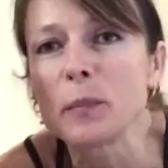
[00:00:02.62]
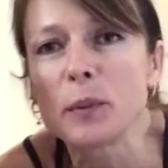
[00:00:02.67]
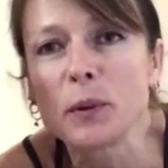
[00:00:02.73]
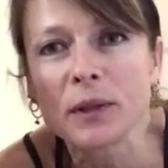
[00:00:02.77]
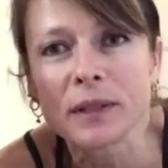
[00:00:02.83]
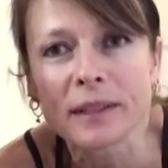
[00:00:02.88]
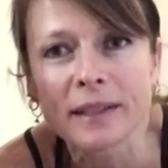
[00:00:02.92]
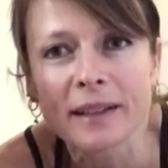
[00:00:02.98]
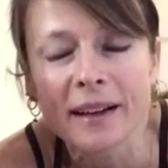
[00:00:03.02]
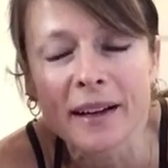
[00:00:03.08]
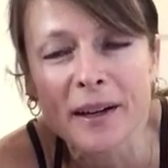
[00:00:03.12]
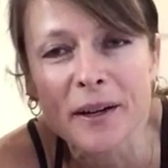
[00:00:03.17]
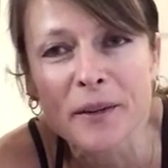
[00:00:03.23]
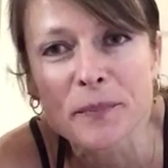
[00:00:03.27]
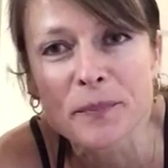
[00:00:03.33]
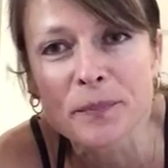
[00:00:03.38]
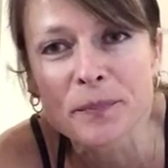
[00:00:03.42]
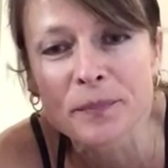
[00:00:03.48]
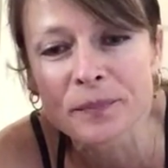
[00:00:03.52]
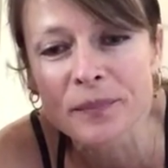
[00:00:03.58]
put
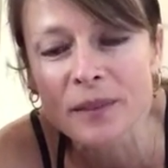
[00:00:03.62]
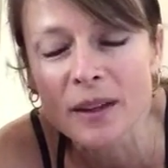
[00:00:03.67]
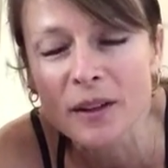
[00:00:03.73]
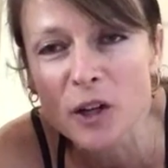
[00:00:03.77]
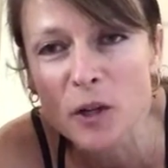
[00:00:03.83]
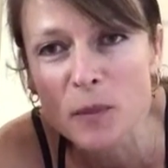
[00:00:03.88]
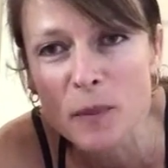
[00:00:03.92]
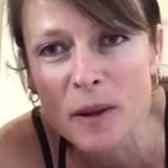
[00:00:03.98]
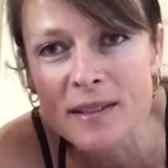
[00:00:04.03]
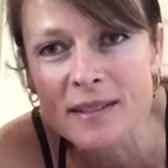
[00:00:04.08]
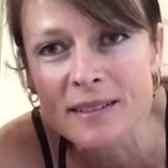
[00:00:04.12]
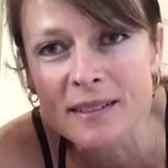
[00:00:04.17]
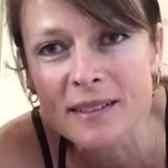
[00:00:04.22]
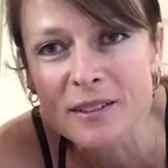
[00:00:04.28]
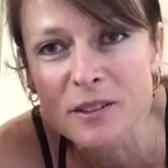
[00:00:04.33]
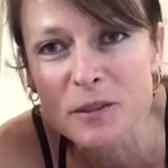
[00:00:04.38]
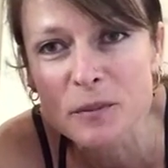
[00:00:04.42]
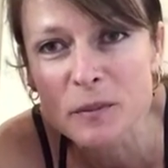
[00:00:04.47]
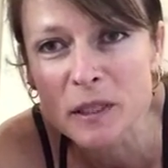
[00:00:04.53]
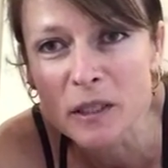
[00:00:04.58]
Kurmasana
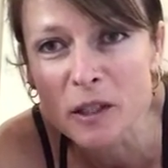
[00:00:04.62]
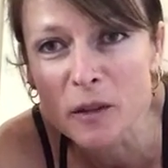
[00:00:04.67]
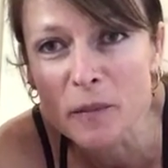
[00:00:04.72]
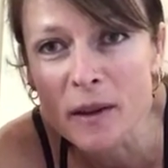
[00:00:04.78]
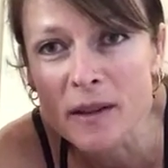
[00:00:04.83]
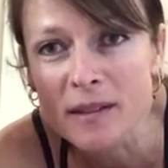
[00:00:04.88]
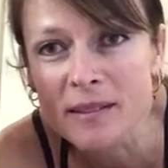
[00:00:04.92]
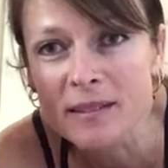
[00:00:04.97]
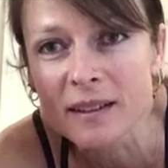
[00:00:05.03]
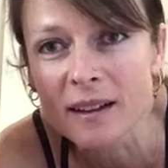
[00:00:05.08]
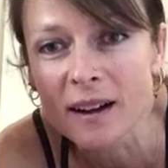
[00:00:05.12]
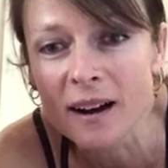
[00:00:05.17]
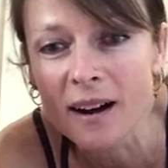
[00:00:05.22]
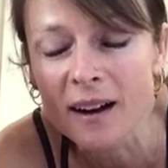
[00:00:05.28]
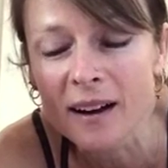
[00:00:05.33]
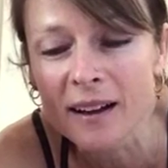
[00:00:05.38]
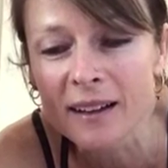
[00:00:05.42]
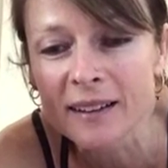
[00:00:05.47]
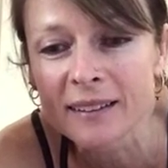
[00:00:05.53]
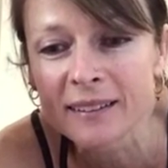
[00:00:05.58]
and Supta Kurmasana
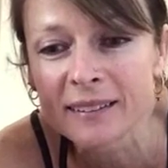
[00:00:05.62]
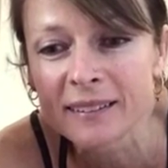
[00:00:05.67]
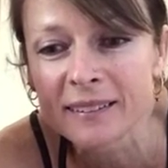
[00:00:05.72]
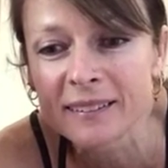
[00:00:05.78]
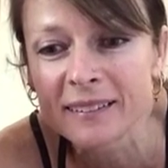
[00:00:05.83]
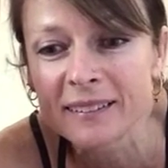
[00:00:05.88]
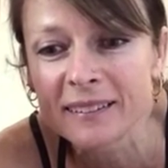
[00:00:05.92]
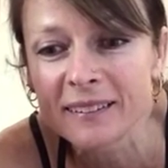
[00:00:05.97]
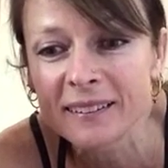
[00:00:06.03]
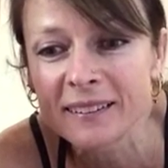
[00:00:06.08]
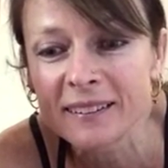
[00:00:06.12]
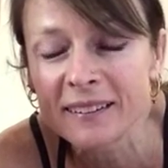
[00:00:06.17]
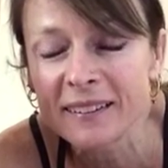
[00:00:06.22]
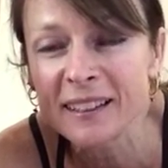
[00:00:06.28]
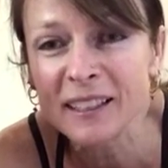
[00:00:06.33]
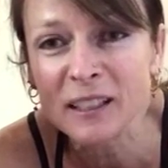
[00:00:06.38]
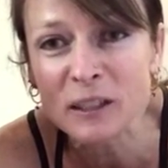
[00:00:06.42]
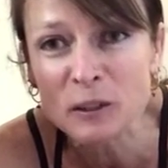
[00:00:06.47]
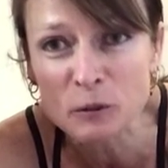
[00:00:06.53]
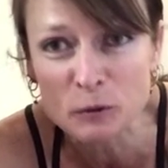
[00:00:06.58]
on
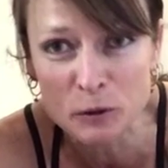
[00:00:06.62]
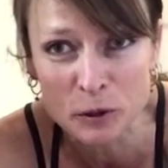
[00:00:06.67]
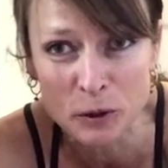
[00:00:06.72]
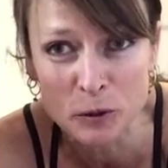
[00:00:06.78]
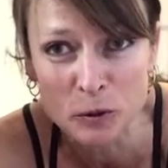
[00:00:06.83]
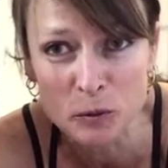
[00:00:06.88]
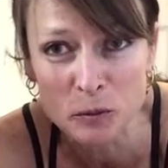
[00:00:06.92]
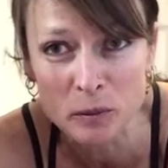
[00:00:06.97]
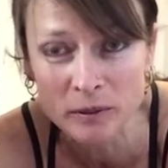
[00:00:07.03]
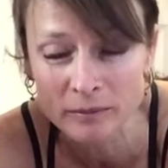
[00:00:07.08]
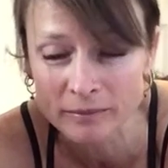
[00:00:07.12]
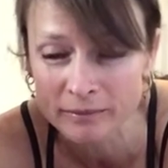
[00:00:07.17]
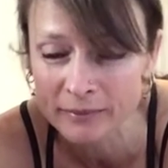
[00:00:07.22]
the YouTube,